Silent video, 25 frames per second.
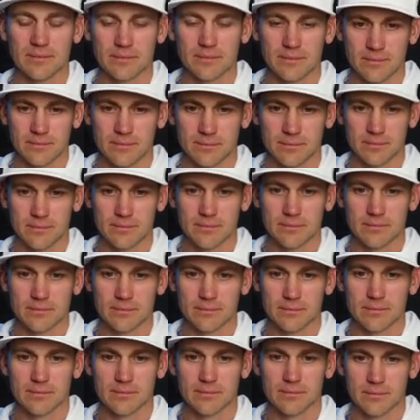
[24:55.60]

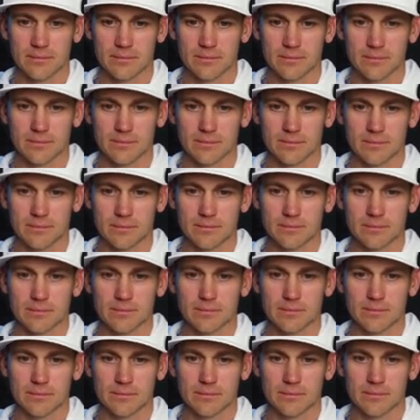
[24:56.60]

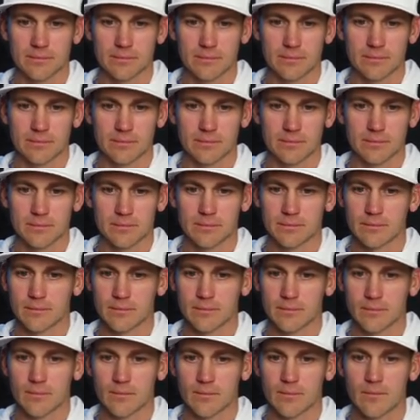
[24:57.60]

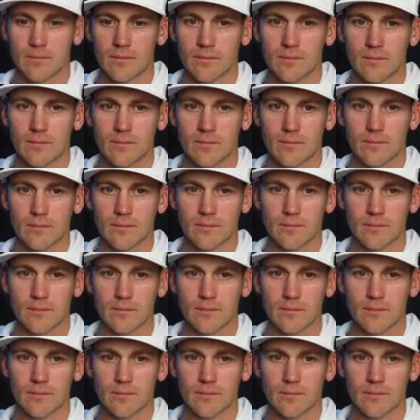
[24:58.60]
(not speaking)